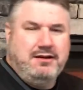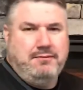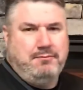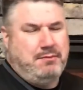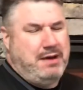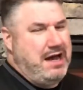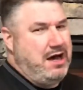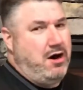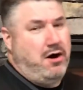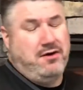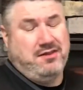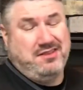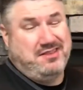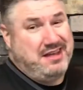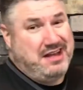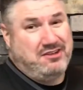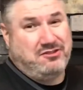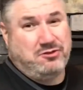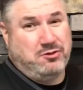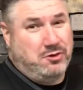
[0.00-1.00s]
by all the
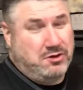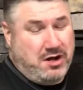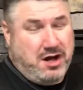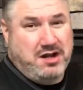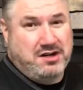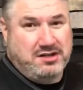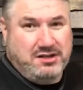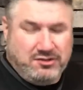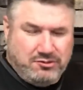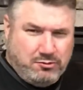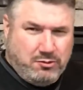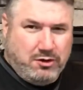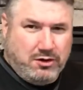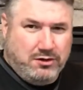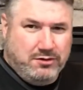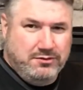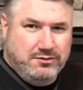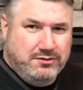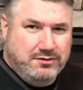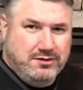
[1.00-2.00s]
things going on in this
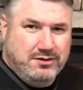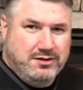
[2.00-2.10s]
world.